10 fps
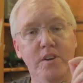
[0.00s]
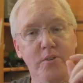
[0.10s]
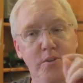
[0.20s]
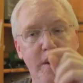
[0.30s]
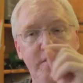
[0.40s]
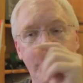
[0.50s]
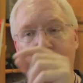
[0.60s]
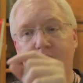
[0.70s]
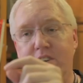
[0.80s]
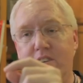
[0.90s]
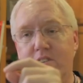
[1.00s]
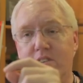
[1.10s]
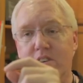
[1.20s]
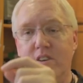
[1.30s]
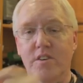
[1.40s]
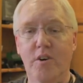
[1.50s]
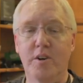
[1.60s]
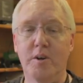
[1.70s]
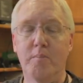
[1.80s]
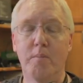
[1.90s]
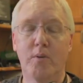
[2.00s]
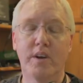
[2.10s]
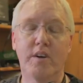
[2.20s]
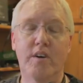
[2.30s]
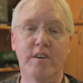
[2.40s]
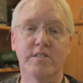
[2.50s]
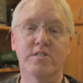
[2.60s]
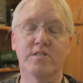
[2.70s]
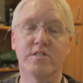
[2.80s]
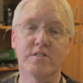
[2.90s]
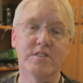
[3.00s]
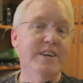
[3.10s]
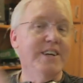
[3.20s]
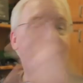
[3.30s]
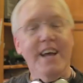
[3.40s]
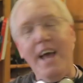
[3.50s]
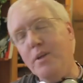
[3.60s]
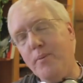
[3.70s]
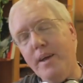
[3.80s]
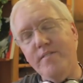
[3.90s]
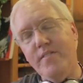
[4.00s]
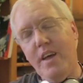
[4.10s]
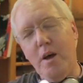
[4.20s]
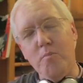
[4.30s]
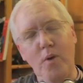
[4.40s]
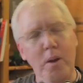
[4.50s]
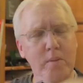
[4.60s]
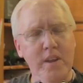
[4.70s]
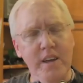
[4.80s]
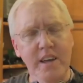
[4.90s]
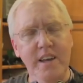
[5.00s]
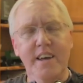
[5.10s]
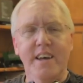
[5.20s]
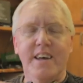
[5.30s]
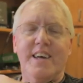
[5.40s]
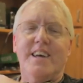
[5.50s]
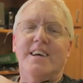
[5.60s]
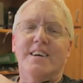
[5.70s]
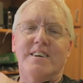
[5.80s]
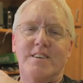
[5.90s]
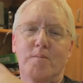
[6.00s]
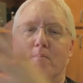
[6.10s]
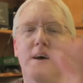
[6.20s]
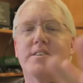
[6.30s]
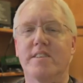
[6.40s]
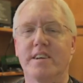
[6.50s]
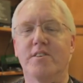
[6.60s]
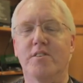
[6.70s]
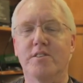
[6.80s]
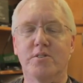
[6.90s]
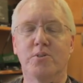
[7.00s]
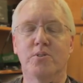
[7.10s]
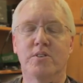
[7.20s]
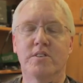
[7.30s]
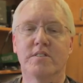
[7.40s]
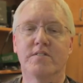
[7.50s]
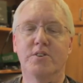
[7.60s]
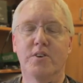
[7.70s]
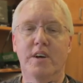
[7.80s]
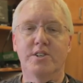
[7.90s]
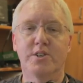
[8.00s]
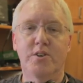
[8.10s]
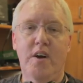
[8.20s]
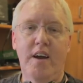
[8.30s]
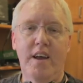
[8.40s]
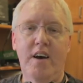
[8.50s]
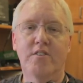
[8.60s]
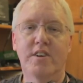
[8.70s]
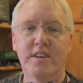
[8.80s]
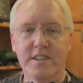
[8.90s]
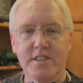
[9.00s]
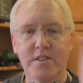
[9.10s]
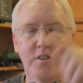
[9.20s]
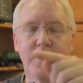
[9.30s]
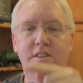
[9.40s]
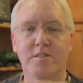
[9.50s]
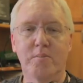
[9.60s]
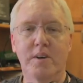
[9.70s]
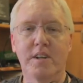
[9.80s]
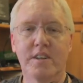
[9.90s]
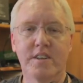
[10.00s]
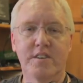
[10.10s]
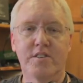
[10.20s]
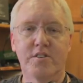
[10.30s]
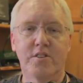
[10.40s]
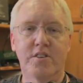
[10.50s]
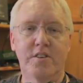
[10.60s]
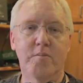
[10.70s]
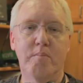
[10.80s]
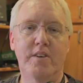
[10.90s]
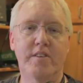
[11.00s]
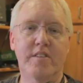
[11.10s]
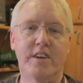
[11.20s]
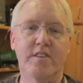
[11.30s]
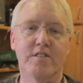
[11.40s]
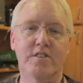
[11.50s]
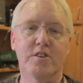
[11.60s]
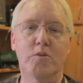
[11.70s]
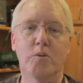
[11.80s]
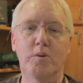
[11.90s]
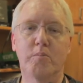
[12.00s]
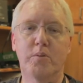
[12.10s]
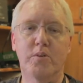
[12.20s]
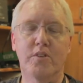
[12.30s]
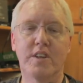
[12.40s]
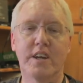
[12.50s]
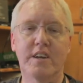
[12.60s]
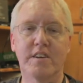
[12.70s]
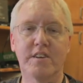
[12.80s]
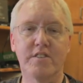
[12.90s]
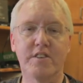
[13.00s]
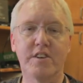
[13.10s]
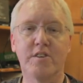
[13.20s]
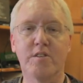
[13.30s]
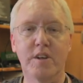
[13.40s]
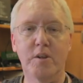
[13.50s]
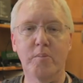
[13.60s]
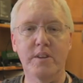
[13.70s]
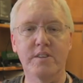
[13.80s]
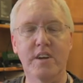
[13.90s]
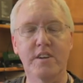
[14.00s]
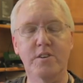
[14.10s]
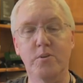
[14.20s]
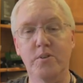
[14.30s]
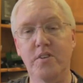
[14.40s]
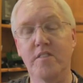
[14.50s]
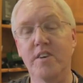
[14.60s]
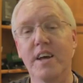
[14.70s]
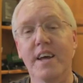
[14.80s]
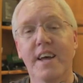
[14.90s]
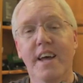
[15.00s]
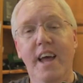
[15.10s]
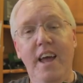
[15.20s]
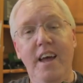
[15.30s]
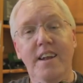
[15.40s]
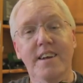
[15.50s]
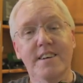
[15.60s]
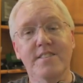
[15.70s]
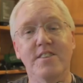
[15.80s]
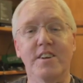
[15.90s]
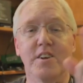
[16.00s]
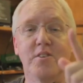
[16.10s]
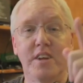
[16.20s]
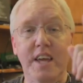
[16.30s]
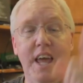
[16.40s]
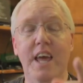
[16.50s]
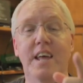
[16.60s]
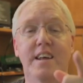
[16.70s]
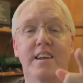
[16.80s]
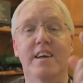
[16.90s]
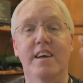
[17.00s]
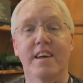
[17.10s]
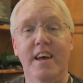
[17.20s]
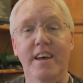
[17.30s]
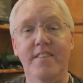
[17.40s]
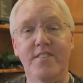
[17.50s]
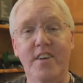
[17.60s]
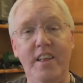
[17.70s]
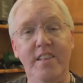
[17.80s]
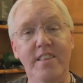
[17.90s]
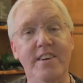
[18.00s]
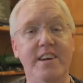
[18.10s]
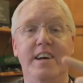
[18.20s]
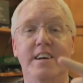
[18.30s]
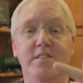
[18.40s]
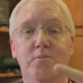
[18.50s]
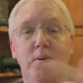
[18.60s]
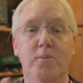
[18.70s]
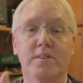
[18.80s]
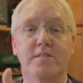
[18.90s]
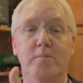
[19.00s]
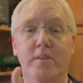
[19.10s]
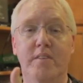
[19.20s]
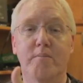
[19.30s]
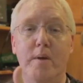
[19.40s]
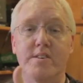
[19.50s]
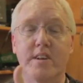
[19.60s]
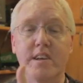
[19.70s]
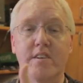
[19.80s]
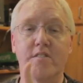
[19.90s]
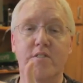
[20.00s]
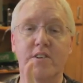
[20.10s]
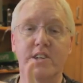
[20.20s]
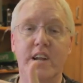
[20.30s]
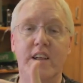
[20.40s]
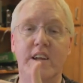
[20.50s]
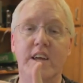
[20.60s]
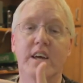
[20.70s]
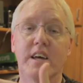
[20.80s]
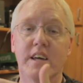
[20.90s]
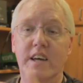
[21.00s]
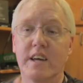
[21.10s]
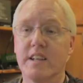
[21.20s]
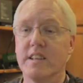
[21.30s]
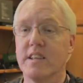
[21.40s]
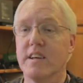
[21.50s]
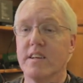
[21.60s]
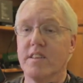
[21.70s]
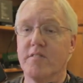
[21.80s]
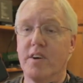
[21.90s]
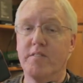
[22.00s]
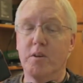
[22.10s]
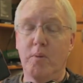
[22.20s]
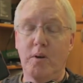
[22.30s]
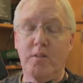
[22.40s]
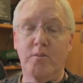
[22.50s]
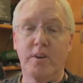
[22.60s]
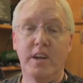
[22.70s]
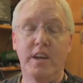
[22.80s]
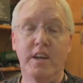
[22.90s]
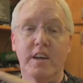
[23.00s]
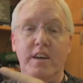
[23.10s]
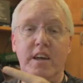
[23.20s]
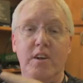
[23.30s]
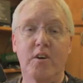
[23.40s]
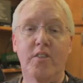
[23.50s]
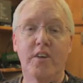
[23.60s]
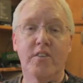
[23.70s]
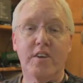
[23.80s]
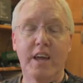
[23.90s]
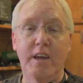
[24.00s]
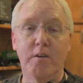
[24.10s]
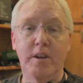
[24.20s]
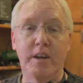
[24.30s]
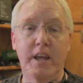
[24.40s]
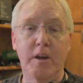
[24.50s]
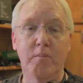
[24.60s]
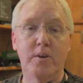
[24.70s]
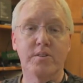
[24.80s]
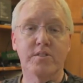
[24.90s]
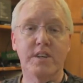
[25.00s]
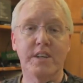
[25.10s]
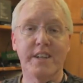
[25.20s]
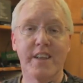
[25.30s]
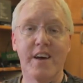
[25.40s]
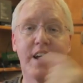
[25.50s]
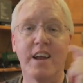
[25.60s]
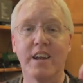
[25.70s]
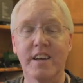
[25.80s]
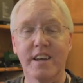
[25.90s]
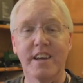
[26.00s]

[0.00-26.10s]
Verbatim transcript: You do have to have it on your memory card. So anyway, I'm rambling. Magic Lantern is cool. You guys should try it out. Donate some money to the Magic Lantern group so that they can continue developing this kind of cool stuff, and send a note to Canon and say, look guys, we want some of that Magic Lantern functionality in the 5D Mark III and all the other Canon cameras in the line.